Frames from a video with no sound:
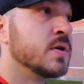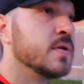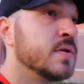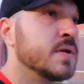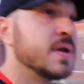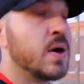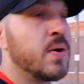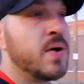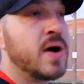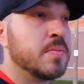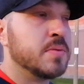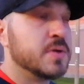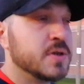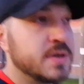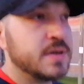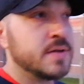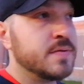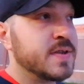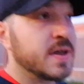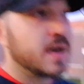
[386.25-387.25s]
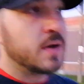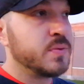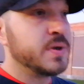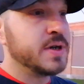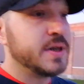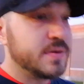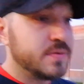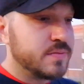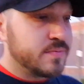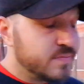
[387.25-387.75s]
Now I believe that
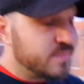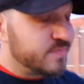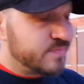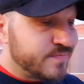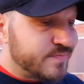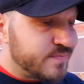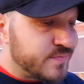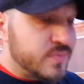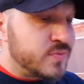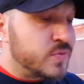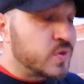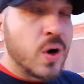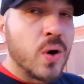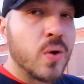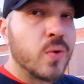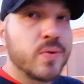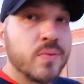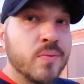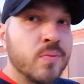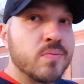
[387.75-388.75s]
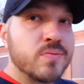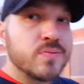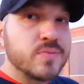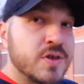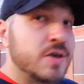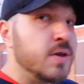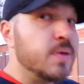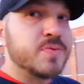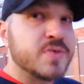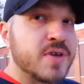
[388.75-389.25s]
we don't
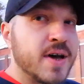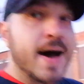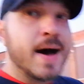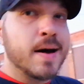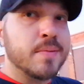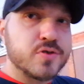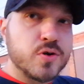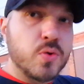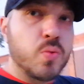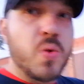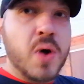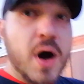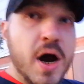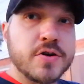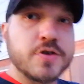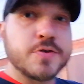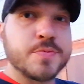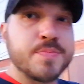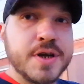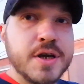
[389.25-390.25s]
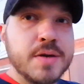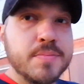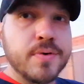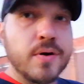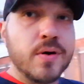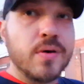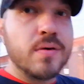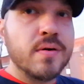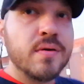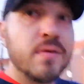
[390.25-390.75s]
keep tabs or watch
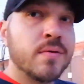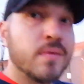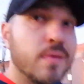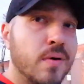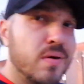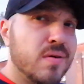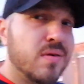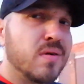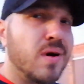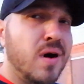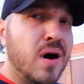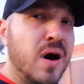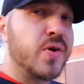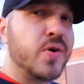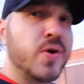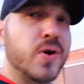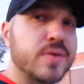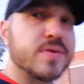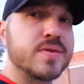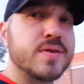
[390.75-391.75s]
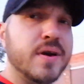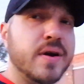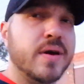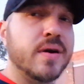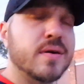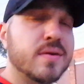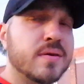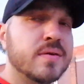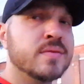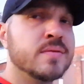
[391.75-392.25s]
people on Earth
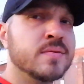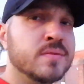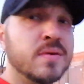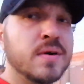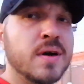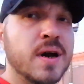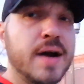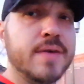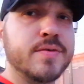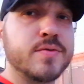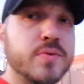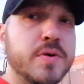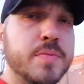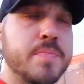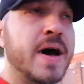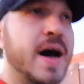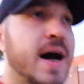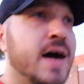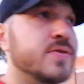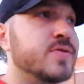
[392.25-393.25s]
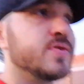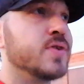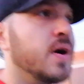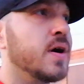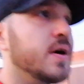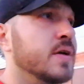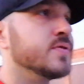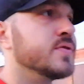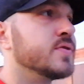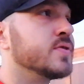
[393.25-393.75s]
here after we pass
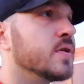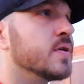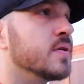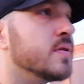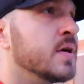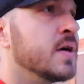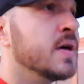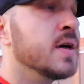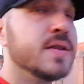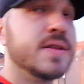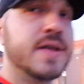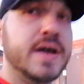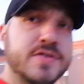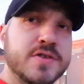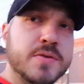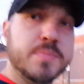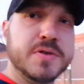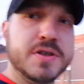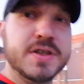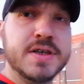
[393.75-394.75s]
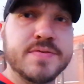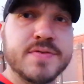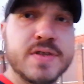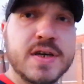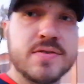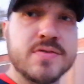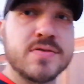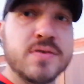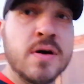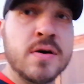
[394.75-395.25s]
on, so that's a belief
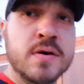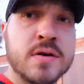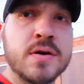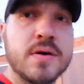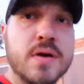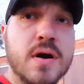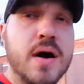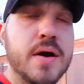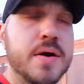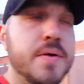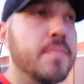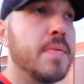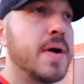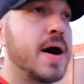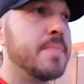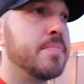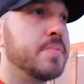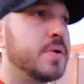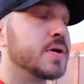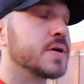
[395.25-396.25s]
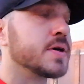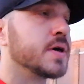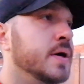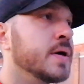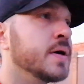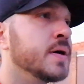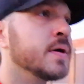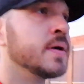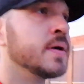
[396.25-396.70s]
that's long and gone in my book.